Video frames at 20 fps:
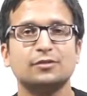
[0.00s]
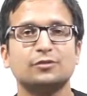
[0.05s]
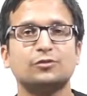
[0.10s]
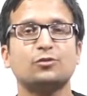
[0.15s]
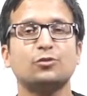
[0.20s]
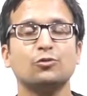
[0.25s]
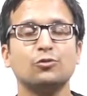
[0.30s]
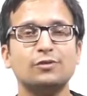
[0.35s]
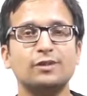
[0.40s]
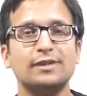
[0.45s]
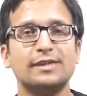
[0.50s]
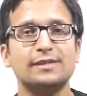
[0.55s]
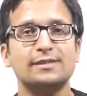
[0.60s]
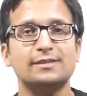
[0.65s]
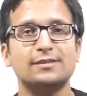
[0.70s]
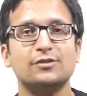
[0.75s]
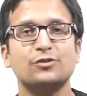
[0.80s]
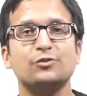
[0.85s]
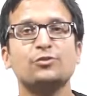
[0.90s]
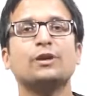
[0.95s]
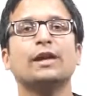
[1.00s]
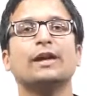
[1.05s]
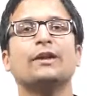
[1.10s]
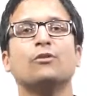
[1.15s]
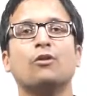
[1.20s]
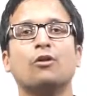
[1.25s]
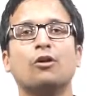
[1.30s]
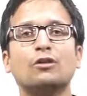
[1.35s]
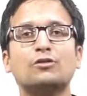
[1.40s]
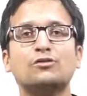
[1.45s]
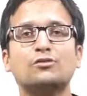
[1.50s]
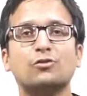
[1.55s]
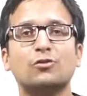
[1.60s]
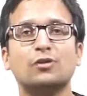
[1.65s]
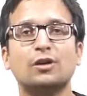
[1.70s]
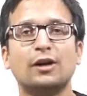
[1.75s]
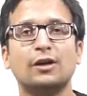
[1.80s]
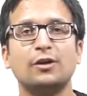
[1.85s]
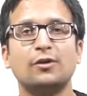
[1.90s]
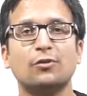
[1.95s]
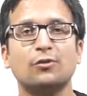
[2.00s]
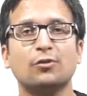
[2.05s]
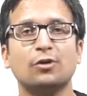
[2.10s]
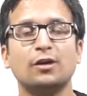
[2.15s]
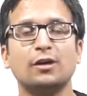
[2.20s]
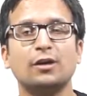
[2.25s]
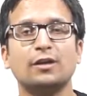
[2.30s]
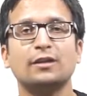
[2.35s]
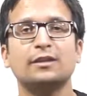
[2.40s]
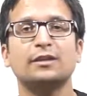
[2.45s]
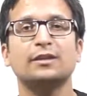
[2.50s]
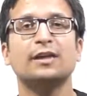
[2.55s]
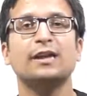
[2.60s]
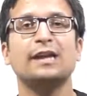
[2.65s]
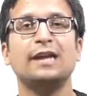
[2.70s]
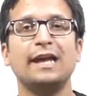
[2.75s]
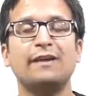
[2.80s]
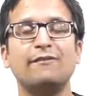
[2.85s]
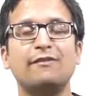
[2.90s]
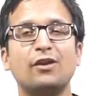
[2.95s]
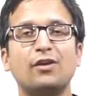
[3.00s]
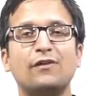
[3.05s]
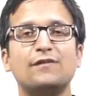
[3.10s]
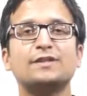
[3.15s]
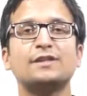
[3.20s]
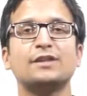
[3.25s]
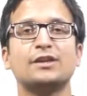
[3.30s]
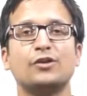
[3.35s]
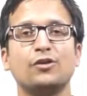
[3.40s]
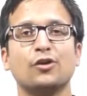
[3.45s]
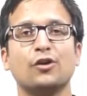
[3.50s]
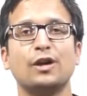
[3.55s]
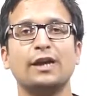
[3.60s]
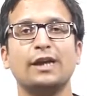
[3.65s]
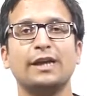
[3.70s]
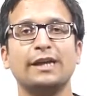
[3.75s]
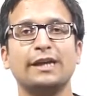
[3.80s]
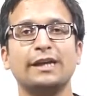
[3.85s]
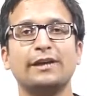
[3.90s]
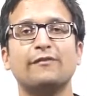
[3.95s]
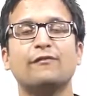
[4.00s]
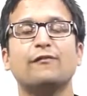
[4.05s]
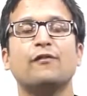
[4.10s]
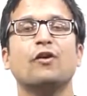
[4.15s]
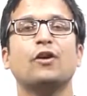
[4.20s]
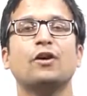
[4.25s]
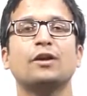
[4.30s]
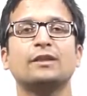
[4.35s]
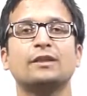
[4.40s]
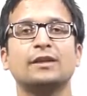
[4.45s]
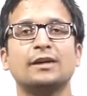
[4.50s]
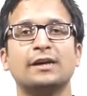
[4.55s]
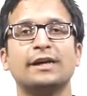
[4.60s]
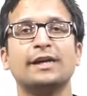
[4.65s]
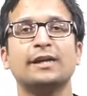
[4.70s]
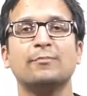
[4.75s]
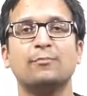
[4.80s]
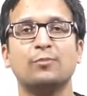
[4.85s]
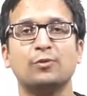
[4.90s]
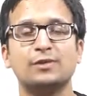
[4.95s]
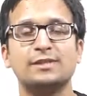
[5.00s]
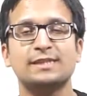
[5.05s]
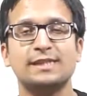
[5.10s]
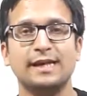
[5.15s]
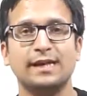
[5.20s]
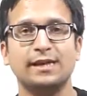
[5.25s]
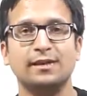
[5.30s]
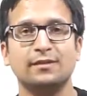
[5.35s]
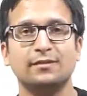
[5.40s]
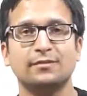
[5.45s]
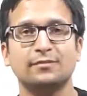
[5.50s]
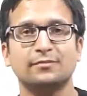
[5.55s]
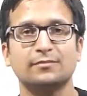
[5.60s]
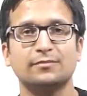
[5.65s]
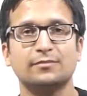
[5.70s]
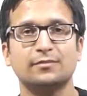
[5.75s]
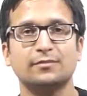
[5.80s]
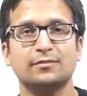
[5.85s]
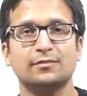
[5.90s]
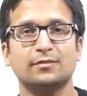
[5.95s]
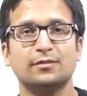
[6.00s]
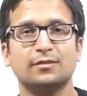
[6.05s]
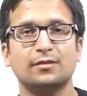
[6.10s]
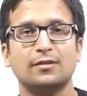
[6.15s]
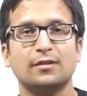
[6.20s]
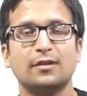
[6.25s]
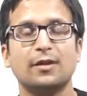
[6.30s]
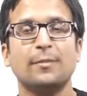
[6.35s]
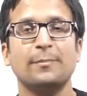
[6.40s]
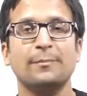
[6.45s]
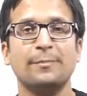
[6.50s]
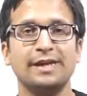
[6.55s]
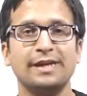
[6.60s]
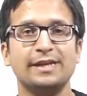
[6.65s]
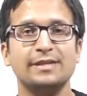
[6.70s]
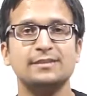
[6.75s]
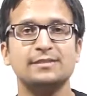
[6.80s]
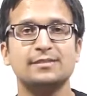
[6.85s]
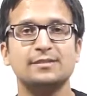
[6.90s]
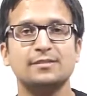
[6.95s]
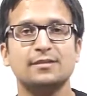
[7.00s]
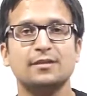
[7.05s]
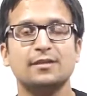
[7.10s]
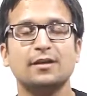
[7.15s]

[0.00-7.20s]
through this you can also control the level of security for the input cell. Means,